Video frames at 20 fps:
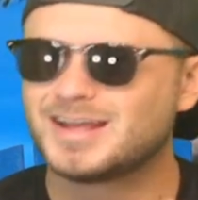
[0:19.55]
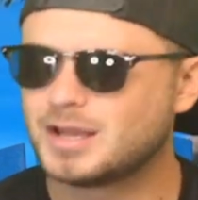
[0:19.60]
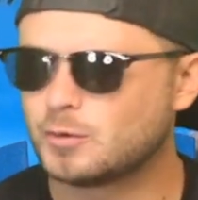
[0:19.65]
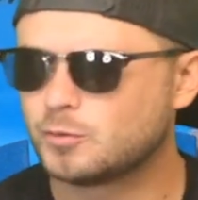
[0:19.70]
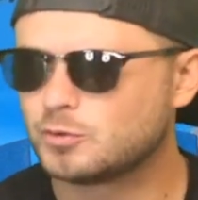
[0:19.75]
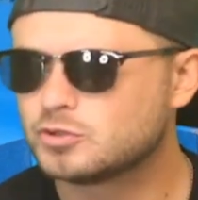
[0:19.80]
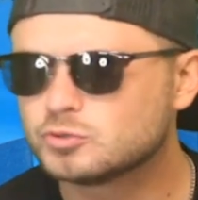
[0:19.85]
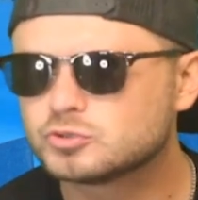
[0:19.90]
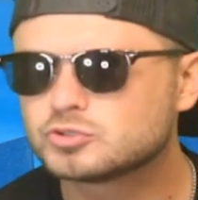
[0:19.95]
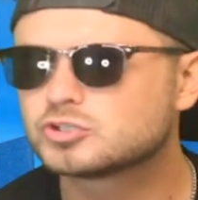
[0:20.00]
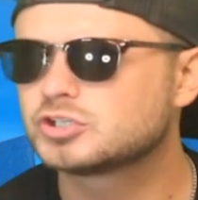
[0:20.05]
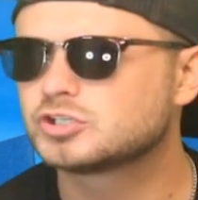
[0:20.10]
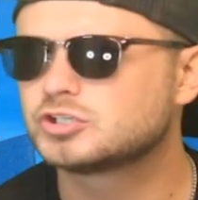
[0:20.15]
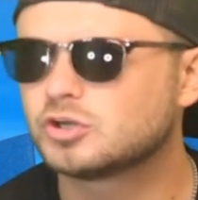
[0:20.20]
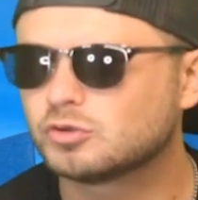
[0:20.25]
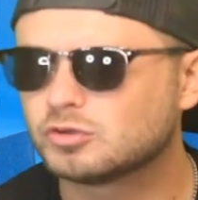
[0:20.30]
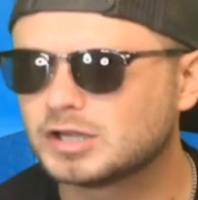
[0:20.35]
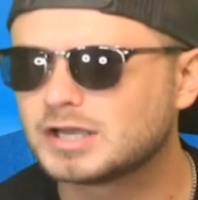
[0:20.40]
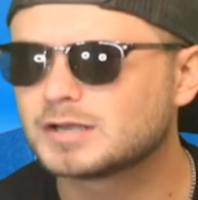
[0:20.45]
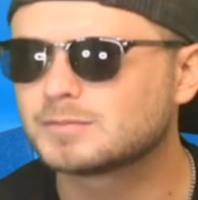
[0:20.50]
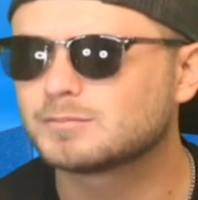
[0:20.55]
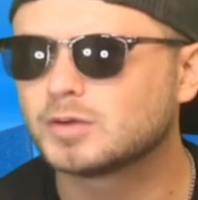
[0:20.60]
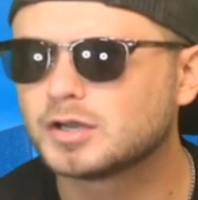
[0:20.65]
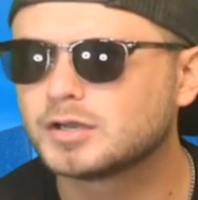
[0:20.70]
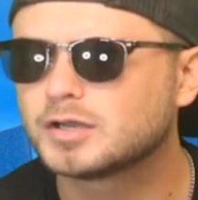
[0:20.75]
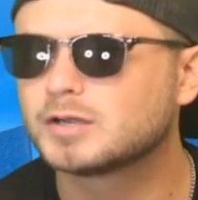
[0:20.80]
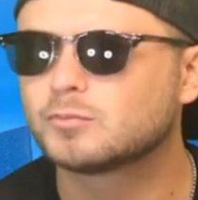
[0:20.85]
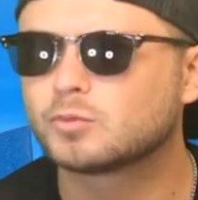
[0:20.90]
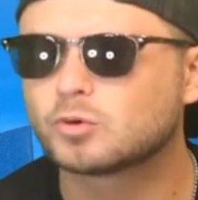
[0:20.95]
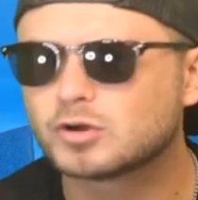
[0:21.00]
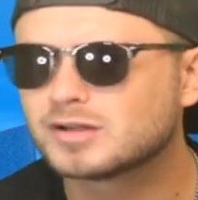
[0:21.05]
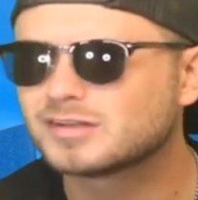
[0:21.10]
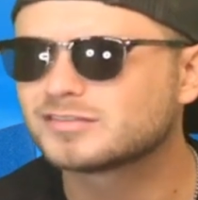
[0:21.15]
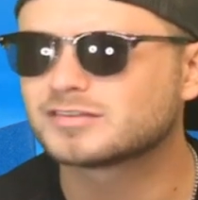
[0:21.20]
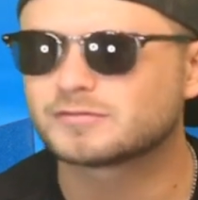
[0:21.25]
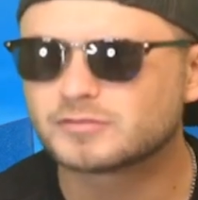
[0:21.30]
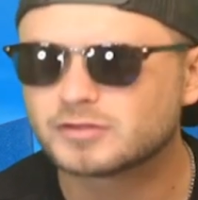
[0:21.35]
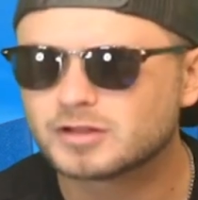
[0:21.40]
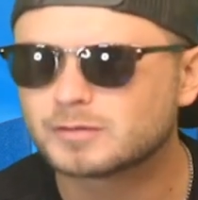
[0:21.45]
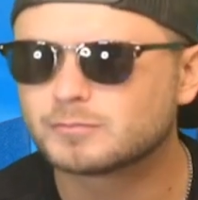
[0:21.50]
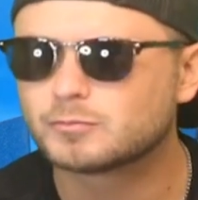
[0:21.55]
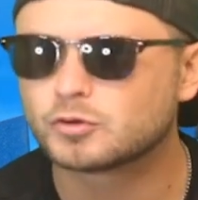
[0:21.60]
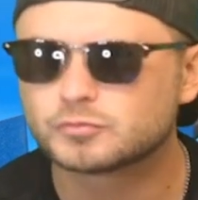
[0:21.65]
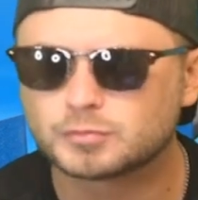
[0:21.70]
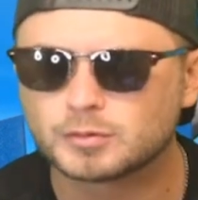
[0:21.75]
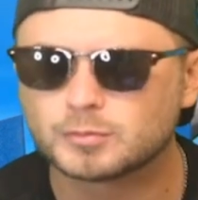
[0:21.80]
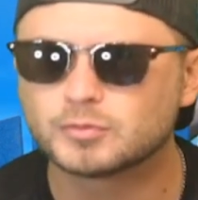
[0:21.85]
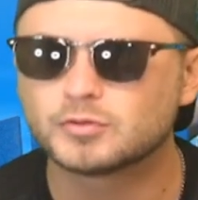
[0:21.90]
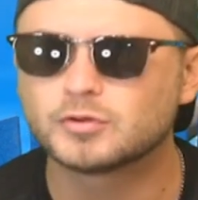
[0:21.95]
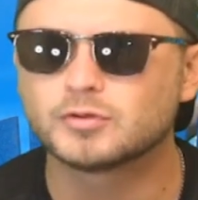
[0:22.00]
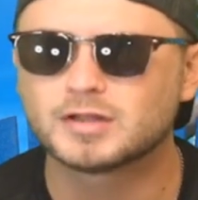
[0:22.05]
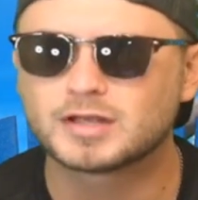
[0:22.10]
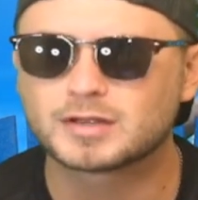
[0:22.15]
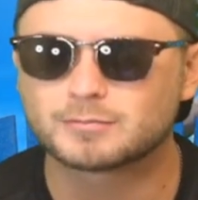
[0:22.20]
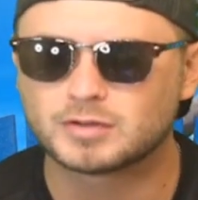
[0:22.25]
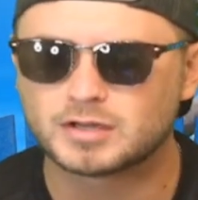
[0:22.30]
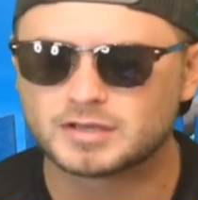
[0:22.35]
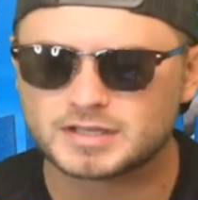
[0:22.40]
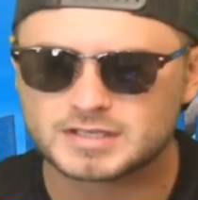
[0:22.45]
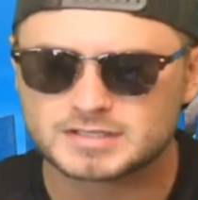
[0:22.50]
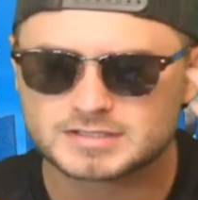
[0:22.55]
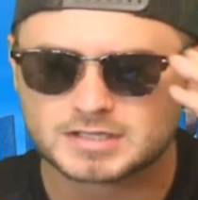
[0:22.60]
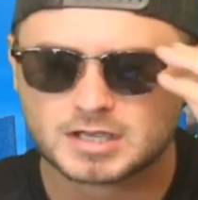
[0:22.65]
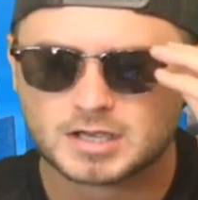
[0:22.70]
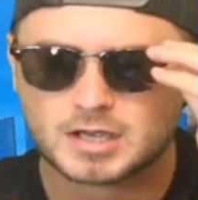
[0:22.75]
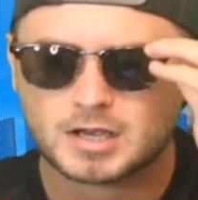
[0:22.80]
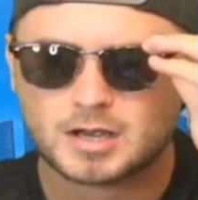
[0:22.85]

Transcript: And we usually don't like Monday mornings. I feel like most people don't like Mondays.